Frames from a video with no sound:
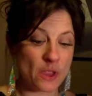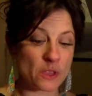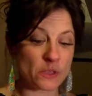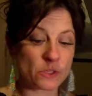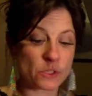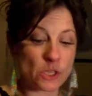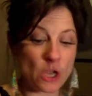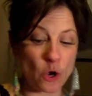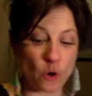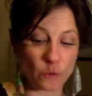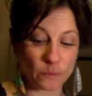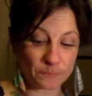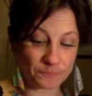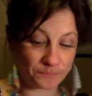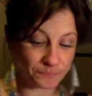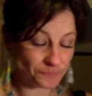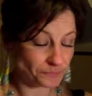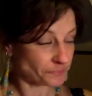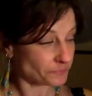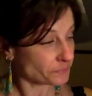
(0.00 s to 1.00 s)
So
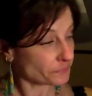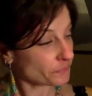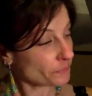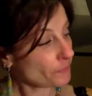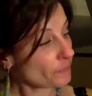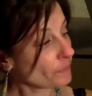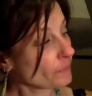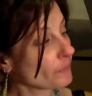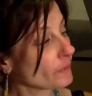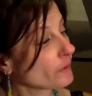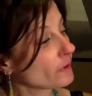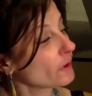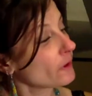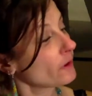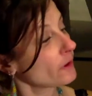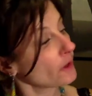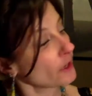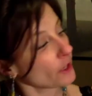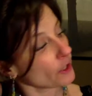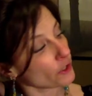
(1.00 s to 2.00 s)

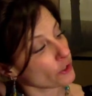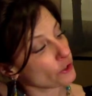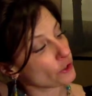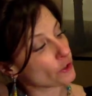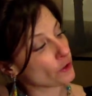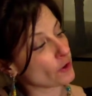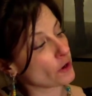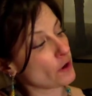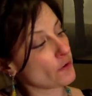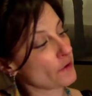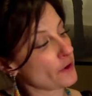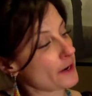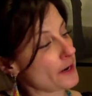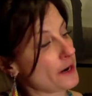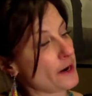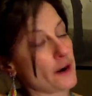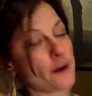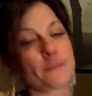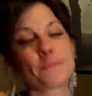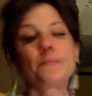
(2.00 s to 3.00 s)
you're over
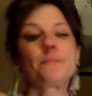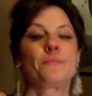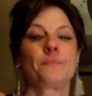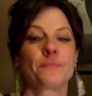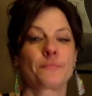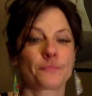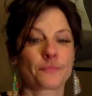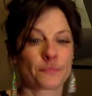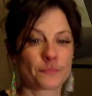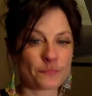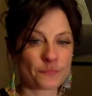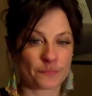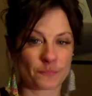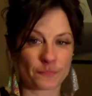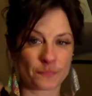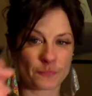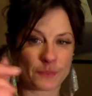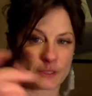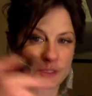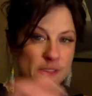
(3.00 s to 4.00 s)
here.
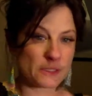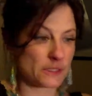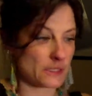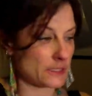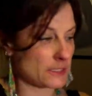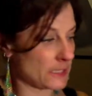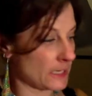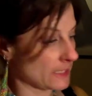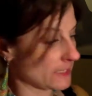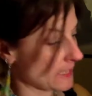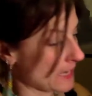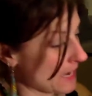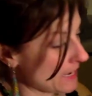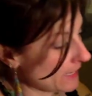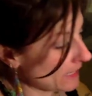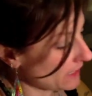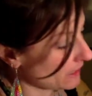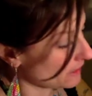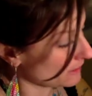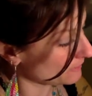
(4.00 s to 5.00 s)
This is the Titanic.